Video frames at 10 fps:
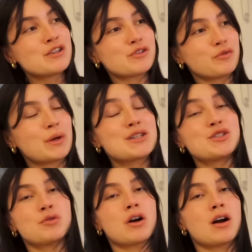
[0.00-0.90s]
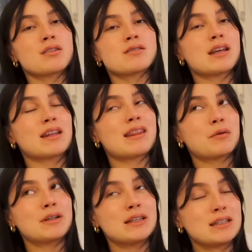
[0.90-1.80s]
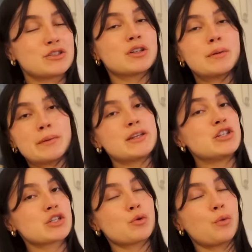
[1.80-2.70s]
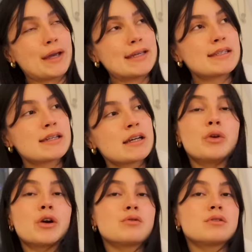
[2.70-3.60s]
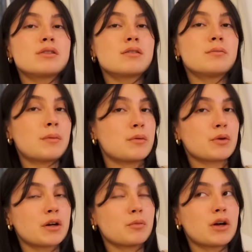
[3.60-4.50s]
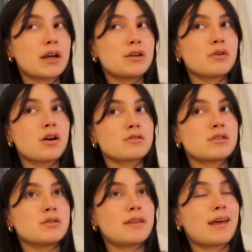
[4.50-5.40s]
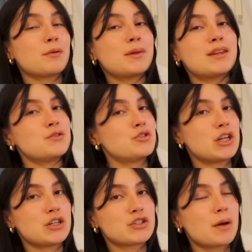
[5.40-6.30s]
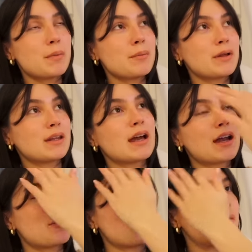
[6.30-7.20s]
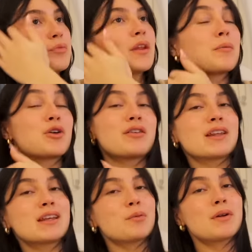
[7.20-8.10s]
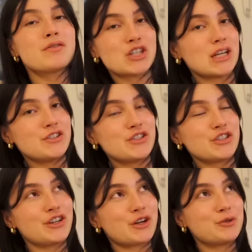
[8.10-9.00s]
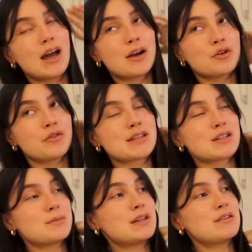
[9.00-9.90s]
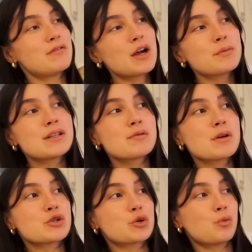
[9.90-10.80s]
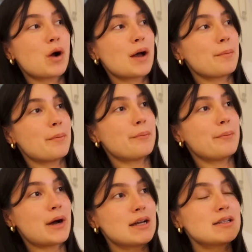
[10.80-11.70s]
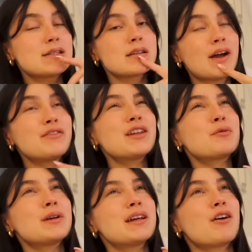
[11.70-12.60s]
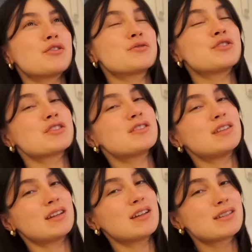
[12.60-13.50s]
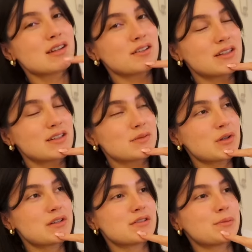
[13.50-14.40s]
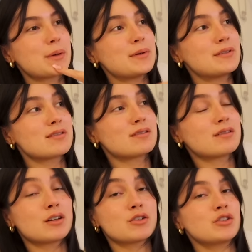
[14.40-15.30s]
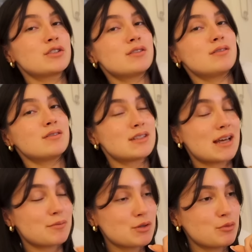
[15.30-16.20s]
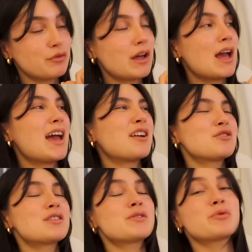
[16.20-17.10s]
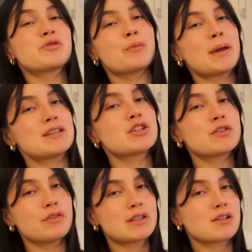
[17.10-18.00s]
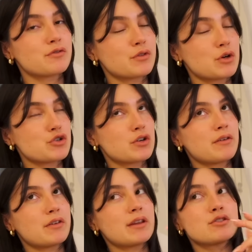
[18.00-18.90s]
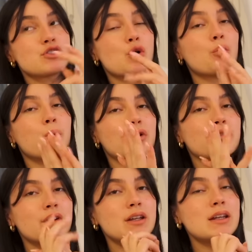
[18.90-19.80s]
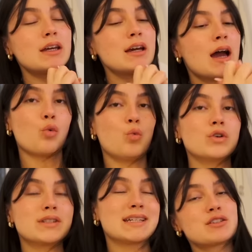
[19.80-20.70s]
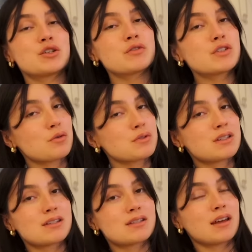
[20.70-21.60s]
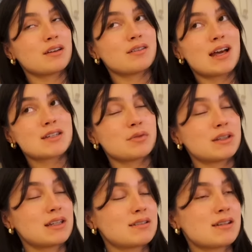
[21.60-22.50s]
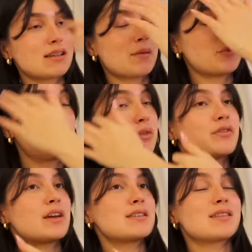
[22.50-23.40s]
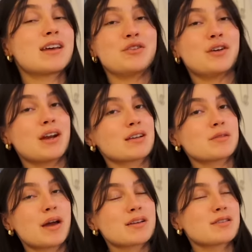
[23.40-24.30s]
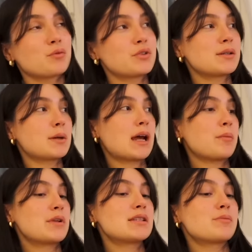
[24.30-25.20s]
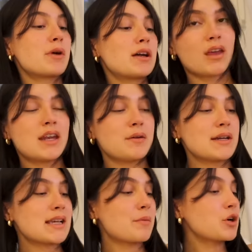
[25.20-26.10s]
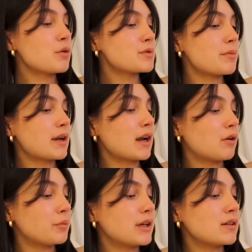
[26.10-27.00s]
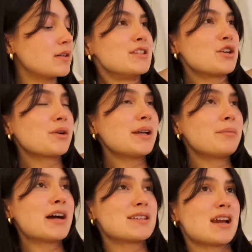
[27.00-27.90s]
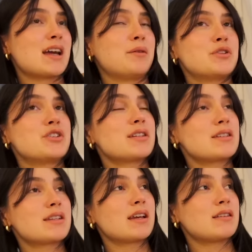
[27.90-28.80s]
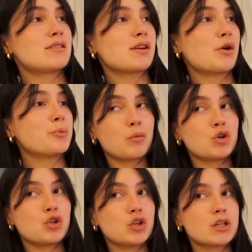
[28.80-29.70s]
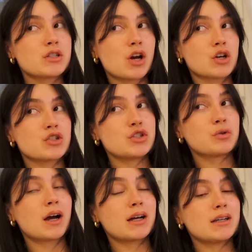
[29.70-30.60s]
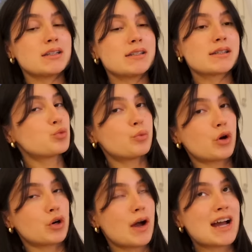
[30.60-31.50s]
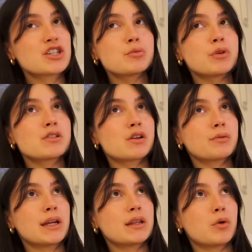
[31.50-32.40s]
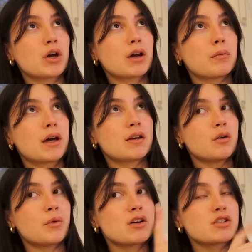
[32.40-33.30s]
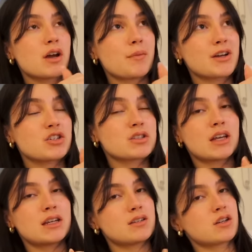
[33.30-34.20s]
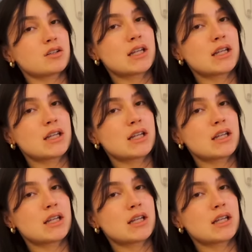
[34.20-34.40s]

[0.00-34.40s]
So if we get two cars, like, that would literally be just a waste. Who knows? Maybe we'll get a new car soon and that'll be the new change coming. But like, I don't know. I'm craving a little bit of change, you know? I don't know if that's gonna be an environment switch or what, but I feel like we also just did get settled in this place, so maybe it's not good time to move. And also, this space just fits our furniture and everything so perfectly. We'll see, because the universe always is like last minute things that slap you in the face that you didn't expect. So we'll see what happens. But anyways, I'm gonna go up to bed now because it's already past 9, which is insane. So I will talk to you guys tomorrow. Actually, I'm gonna start reading the book in bed. Oh my gosh, I'm actually excited to start